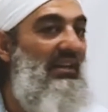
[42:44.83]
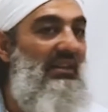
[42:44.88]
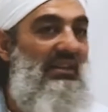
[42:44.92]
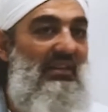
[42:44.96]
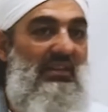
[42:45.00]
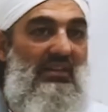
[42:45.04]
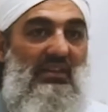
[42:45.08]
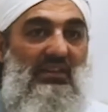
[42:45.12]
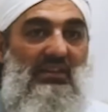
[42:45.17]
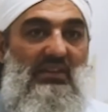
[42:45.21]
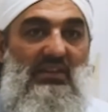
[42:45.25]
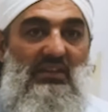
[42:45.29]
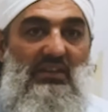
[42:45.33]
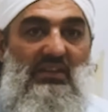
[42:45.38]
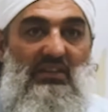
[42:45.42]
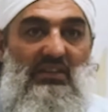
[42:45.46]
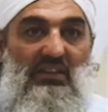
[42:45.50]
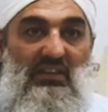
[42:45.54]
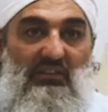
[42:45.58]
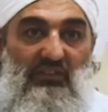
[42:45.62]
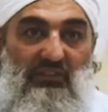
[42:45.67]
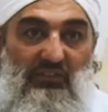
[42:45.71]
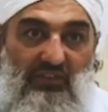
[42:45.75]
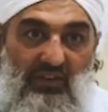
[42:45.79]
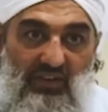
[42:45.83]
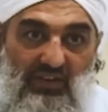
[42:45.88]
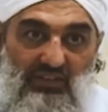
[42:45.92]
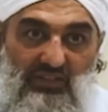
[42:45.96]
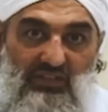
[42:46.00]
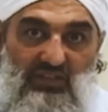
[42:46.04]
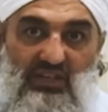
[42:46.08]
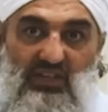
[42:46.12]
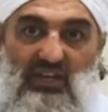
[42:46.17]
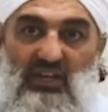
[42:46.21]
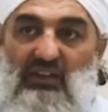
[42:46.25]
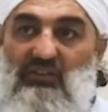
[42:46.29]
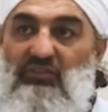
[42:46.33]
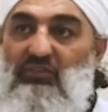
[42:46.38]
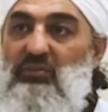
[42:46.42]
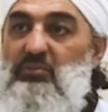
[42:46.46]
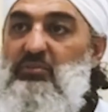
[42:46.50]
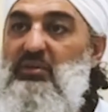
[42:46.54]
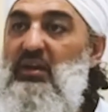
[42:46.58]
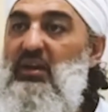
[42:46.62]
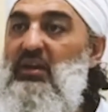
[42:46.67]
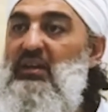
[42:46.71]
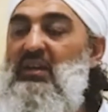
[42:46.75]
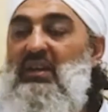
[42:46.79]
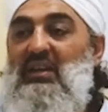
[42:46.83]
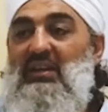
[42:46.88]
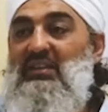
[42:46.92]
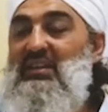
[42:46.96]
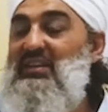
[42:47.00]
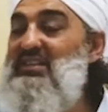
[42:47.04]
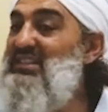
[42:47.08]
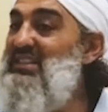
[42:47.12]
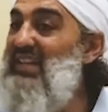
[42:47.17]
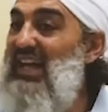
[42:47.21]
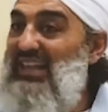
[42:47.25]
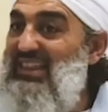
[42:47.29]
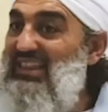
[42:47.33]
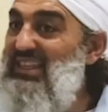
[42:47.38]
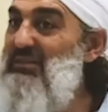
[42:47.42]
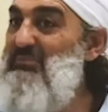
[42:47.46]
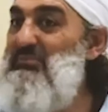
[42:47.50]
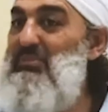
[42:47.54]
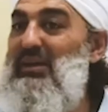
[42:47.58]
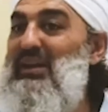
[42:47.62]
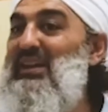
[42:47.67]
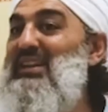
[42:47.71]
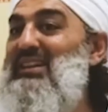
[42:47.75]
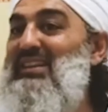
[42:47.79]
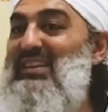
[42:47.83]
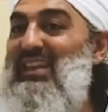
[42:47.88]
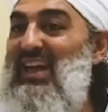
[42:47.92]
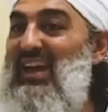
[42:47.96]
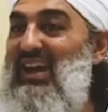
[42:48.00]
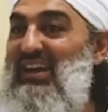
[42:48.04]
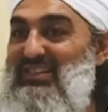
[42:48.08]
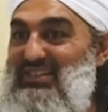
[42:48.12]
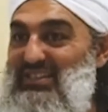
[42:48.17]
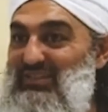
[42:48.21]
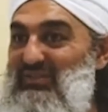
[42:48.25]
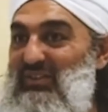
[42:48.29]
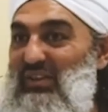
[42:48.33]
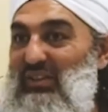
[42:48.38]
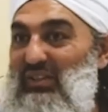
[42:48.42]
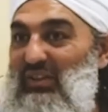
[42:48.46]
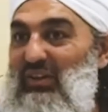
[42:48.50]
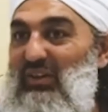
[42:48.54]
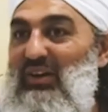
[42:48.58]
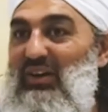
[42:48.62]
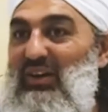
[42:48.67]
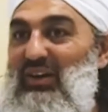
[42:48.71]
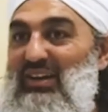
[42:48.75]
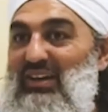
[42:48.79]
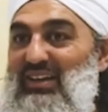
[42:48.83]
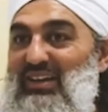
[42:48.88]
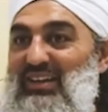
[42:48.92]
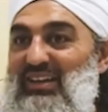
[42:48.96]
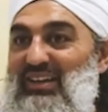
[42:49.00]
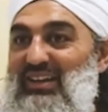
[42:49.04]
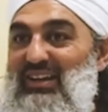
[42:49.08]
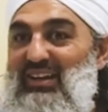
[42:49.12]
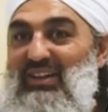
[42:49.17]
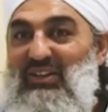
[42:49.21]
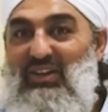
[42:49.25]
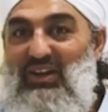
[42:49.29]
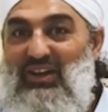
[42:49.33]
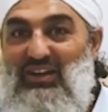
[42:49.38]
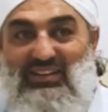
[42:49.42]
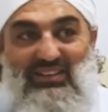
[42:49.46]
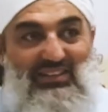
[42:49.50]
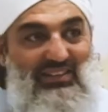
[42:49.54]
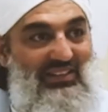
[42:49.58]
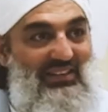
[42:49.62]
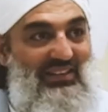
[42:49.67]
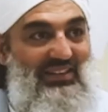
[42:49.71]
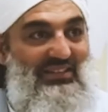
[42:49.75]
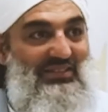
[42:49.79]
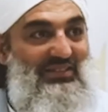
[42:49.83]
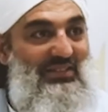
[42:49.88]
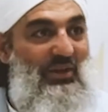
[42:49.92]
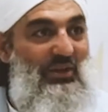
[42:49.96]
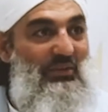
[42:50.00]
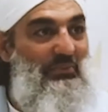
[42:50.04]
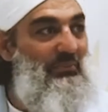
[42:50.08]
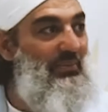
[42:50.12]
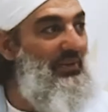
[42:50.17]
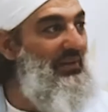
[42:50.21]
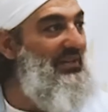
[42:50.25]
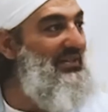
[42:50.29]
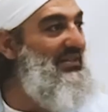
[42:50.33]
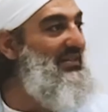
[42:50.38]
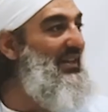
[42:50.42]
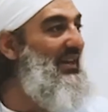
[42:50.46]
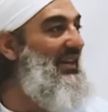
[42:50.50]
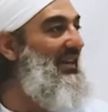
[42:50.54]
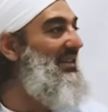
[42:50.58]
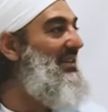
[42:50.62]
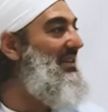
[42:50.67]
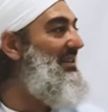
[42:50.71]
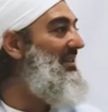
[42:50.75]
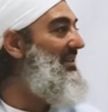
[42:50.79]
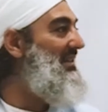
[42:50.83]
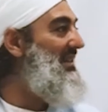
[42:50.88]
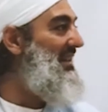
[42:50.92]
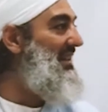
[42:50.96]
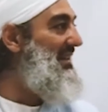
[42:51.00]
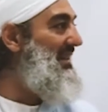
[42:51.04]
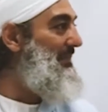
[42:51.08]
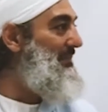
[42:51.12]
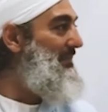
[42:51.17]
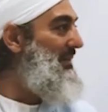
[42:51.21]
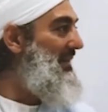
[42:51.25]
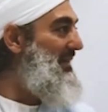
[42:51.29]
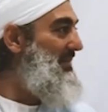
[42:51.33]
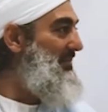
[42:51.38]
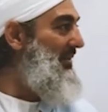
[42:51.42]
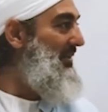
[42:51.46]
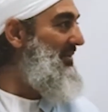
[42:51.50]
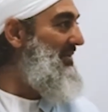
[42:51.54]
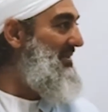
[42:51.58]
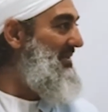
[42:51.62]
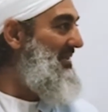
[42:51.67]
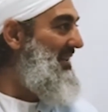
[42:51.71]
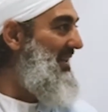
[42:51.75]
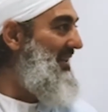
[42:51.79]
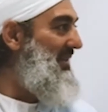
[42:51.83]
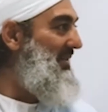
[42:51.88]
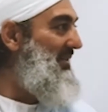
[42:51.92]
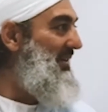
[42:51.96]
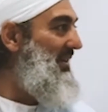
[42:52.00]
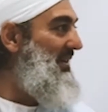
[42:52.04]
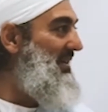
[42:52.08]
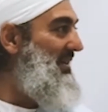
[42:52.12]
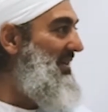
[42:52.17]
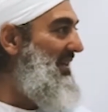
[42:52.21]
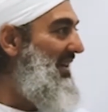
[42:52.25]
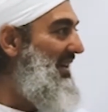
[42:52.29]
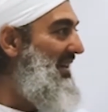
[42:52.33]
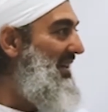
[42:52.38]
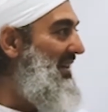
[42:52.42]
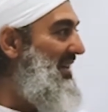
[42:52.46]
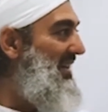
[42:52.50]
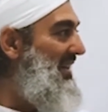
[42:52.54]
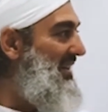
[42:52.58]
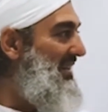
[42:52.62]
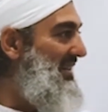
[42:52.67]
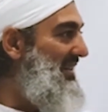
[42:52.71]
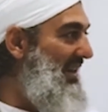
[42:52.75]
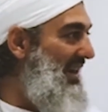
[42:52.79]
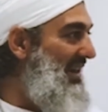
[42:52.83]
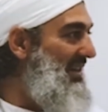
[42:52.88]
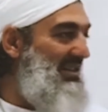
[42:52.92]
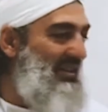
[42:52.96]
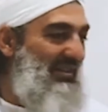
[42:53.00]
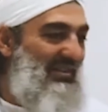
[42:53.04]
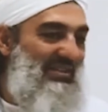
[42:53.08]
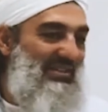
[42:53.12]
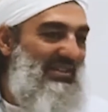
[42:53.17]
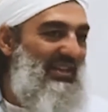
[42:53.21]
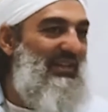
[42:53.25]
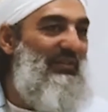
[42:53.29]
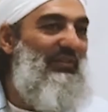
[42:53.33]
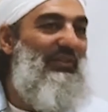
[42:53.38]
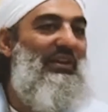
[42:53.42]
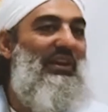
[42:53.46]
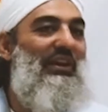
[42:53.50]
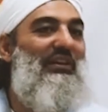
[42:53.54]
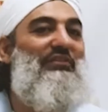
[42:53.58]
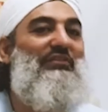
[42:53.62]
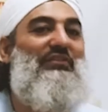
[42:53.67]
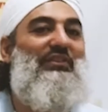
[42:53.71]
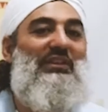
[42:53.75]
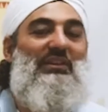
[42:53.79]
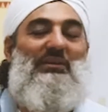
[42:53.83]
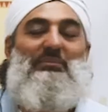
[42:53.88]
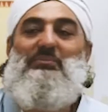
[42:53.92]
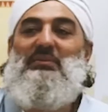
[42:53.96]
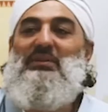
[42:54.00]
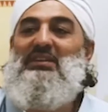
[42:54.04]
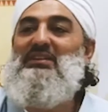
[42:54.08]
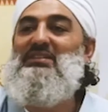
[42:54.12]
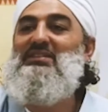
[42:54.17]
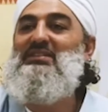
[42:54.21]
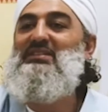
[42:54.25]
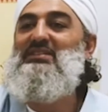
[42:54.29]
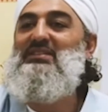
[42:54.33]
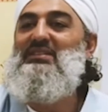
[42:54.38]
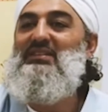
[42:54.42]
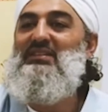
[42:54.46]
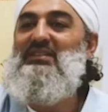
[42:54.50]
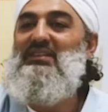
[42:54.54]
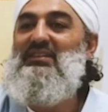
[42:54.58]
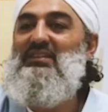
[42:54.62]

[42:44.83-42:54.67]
the effect you get from going, there's nothing better than the house of Allah. Like, there's no peace. Go to the Gallipoli Mosque down the road here. Go there and see if you don't feel at peace.